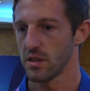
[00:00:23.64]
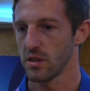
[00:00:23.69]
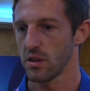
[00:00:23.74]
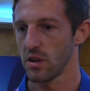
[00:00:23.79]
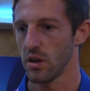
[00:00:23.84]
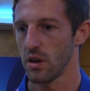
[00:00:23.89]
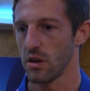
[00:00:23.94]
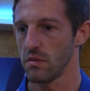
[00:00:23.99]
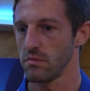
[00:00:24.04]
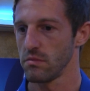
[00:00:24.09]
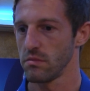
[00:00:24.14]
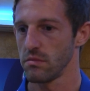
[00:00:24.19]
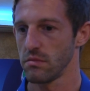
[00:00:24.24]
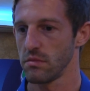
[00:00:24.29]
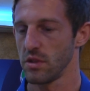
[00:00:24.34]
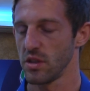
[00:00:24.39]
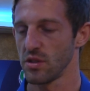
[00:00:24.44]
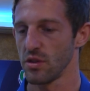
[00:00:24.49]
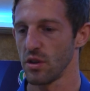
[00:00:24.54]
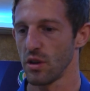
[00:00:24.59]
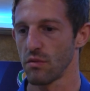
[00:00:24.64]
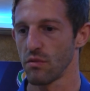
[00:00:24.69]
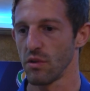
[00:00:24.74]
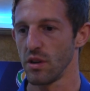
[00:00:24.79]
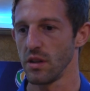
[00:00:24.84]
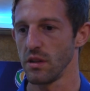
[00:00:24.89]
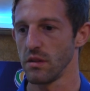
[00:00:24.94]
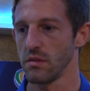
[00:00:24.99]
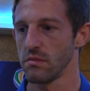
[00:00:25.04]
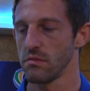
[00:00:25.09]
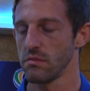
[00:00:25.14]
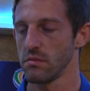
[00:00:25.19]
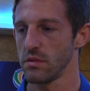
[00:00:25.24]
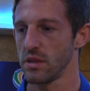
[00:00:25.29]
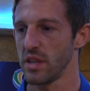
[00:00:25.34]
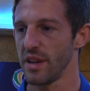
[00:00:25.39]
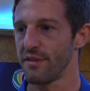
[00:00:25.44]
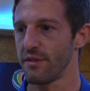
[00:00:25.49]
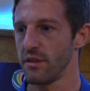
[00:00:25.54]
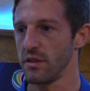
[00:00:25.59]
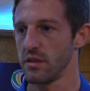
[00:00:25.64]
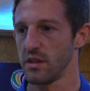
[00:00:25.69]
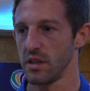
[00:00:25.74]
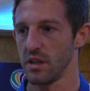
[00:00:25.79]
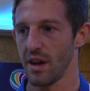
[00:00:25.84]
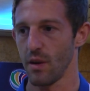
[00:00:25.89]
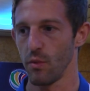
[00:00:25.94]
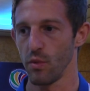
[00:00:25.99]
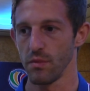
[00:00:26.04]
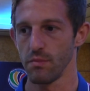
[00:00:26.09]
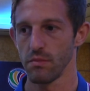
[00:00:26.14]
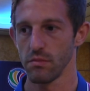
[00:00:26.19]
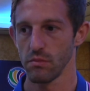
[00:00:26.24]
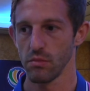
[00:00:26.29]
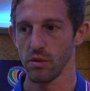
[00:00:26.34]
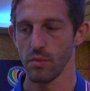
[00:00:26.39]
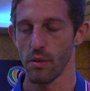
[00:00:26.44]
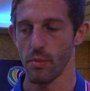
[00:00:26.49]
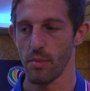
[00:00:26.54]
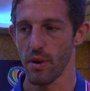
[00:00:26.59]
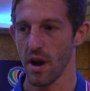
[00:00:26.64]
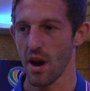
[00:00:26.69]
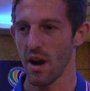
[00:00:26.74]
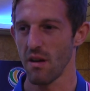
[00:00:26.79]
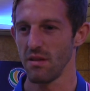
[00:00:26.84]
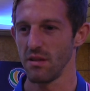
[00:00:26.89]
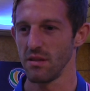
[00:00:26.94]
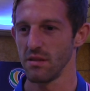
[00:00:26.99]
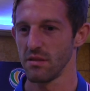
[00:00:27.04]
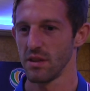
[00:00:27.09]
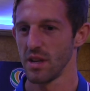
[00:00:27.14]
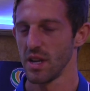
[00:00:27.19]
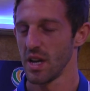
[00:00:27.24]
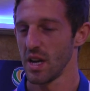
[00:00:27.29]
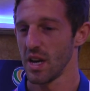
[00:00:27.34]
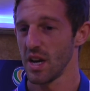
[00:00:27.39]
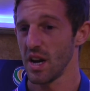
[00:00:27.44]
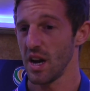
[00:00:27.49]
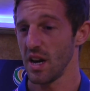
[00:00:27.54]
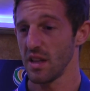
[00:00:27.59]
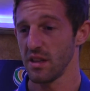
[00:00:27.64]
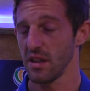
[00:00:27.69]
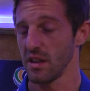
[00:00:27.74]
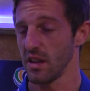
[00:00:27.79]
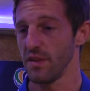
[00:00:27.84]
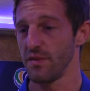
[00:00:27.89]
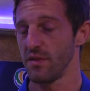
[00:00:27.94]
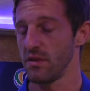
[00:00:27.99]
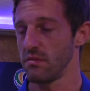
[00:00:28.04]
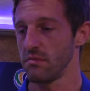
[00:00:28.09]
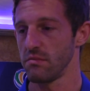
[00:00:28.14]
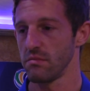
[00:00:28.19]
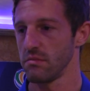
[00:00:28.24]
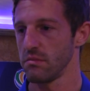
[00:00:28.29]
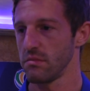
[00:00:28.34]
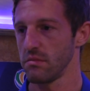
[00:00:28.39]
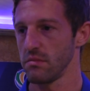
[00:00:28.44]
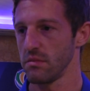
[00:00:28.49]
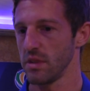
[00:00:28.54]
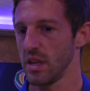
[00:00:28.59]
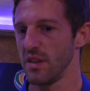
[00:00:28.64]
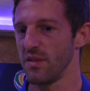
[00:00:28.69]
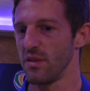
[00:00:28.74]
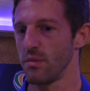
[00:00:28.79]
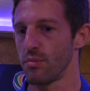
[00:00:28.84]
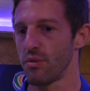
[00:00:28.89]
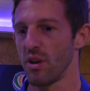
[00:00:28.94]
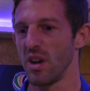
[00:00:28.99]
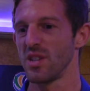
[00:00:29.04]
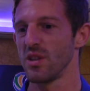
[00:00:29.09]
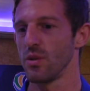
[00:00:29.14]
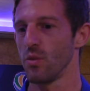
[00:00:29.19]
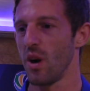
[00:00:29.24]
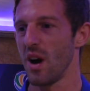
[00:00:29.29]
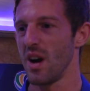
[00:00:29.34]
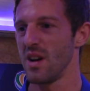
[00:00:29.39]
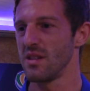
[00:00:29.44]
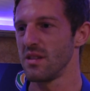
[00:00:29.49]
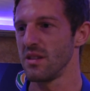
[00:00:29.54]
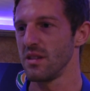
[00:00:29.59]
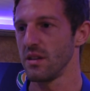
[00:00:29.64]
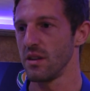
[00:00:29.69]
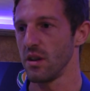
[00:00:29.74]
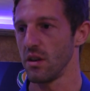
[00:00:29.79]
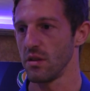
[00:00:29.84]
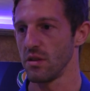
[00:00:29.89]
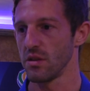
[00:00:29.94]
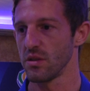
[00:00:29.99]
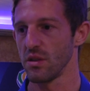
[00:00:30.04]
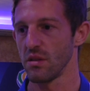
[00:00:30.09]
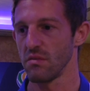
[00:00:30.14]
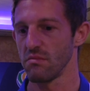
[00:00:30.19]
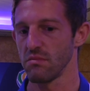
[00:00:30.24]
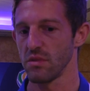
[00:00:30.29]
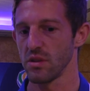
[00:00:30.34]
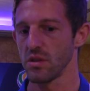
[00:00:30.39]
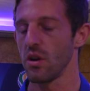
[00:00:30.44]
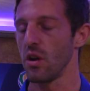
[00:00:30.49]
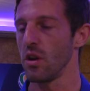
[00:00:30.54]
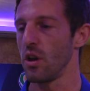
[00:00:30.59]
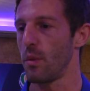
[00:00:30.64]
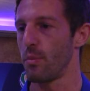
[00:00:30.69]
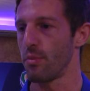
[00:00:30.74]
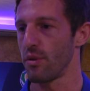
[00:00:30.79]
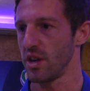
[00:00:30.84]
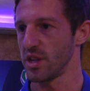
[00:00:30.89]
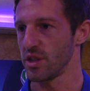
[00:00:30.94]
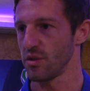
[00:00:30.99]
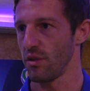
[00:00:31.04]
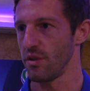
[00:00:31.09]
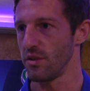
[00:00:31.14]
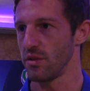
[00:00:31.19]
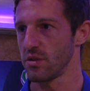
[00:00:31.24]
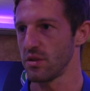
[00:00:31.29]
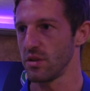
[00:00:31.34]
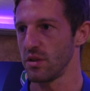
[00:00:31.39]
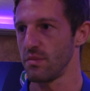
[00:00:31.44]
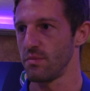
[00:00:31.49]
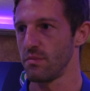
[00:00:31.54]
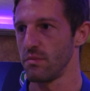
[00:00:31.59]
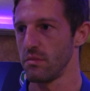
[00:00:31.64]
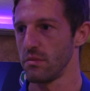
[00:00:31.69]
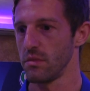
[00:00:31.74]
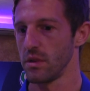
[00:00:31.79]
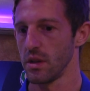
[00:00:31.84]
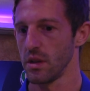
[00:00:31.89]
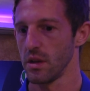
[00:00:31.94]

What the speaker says: there's no real difference in how we prepare, and I think even pressure wise, there's not a lot of pressure on us to